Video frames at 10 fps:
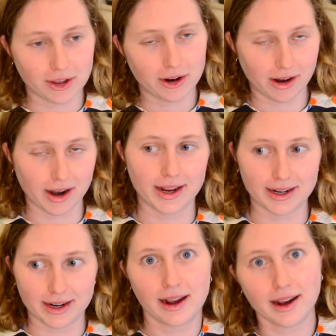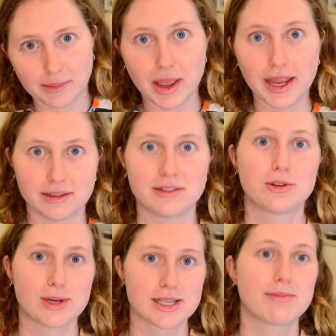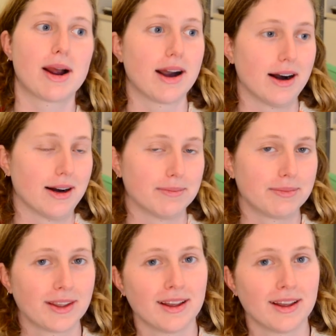All right, I mean, twist my arm.